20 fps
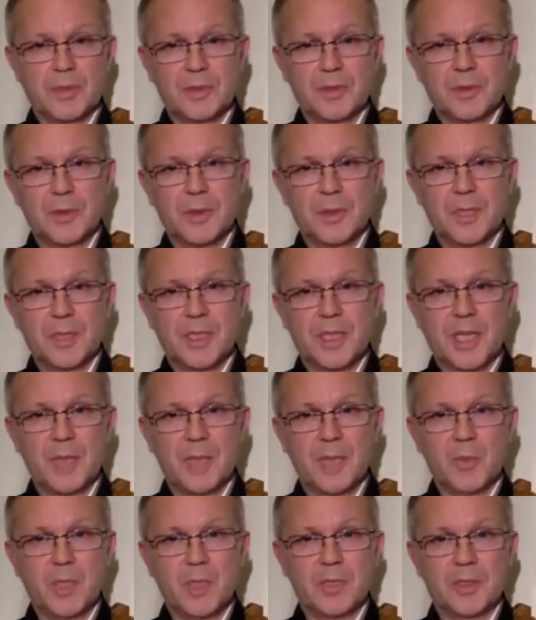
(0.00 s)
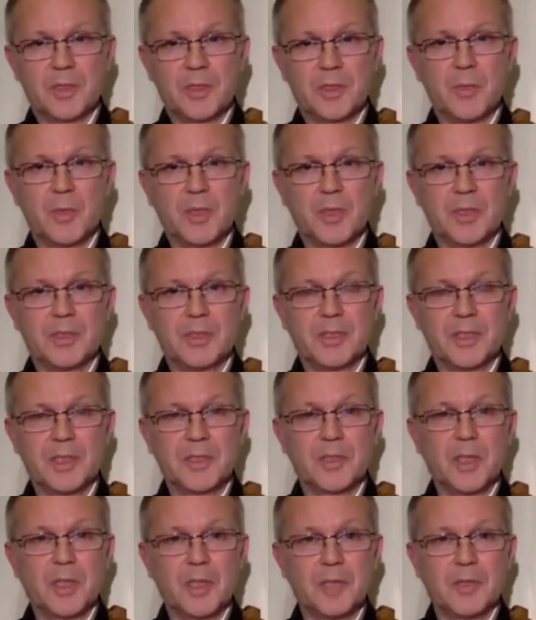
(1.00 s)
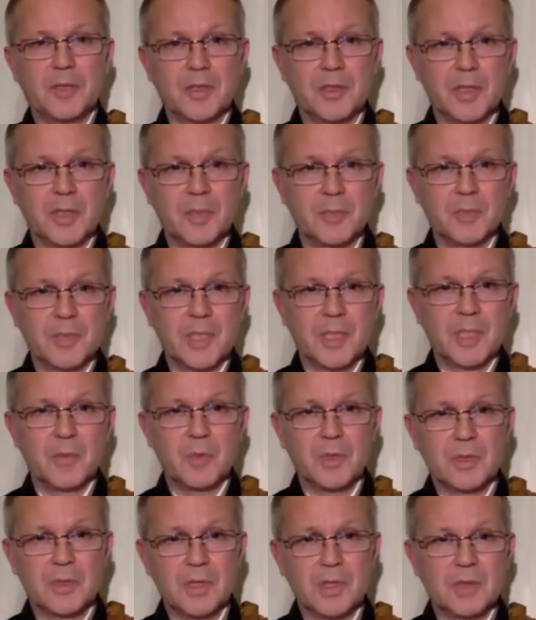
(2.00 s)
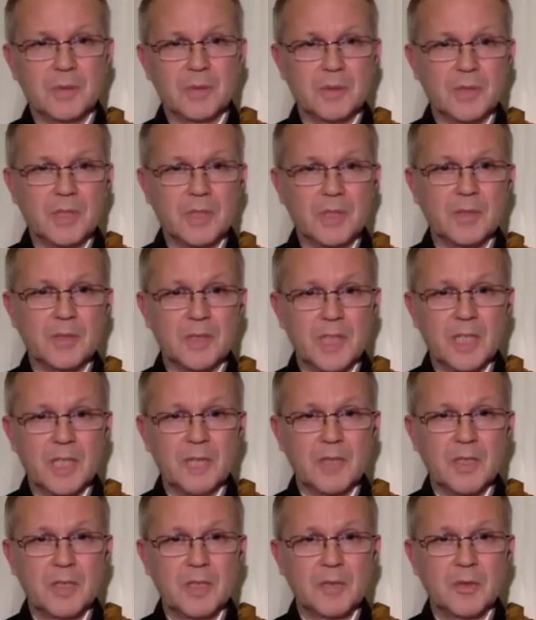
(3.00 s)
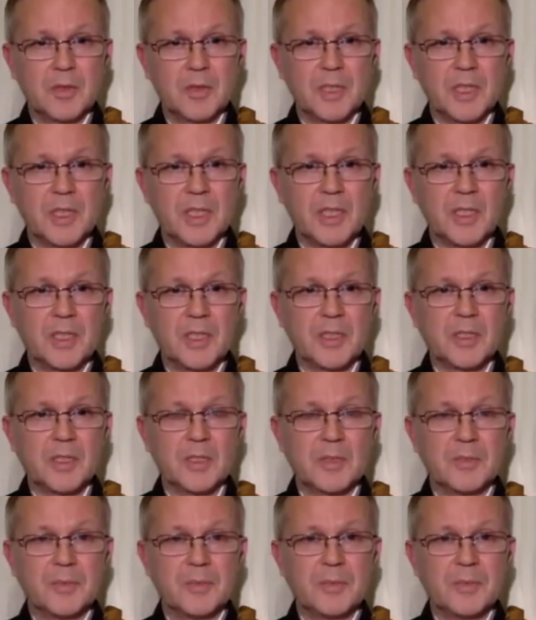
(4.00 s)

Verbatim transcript: to the time when someone discovered them, they were they're seven hundred years.